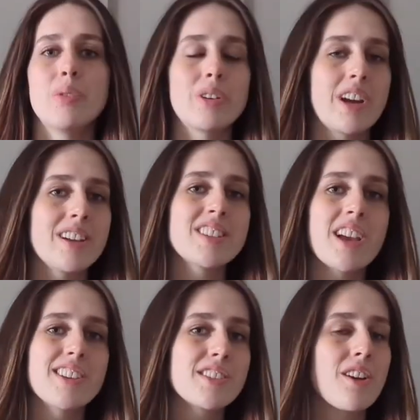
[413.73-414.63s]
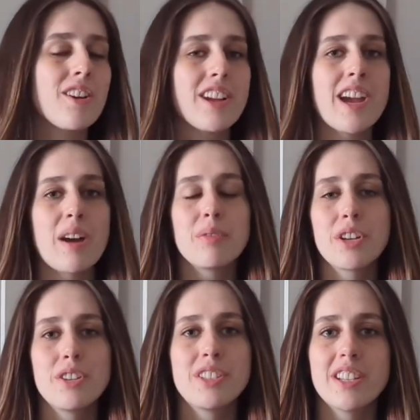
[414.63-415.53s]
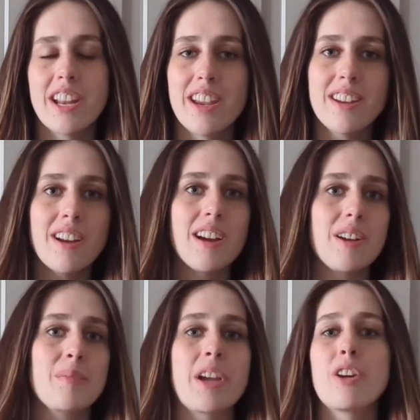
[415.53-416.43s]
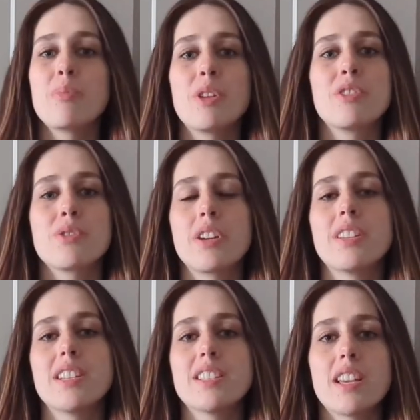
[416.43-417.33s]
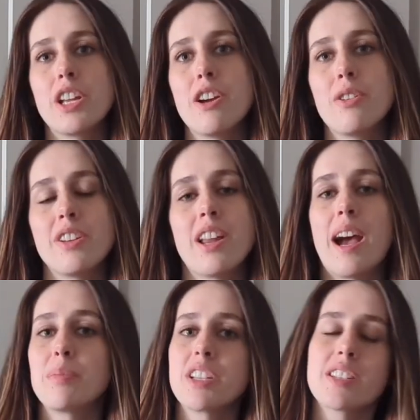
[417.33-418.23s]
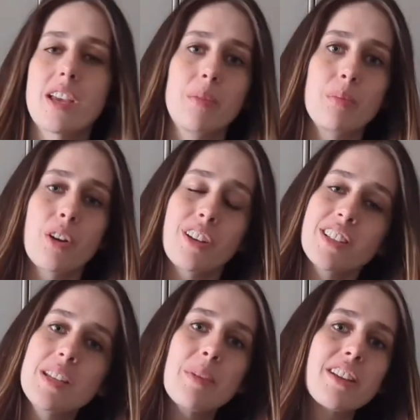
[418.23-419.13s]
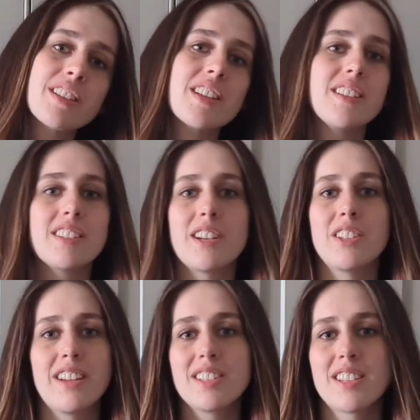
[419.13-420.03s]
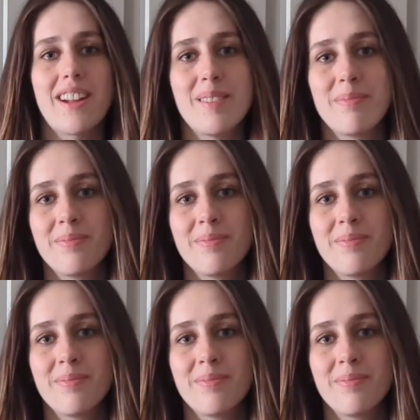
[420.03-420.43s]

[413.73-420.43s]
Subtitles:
Well guys, that is all I have for you today. I hope you enjoyed this video on haptics and proxemics. Until next time.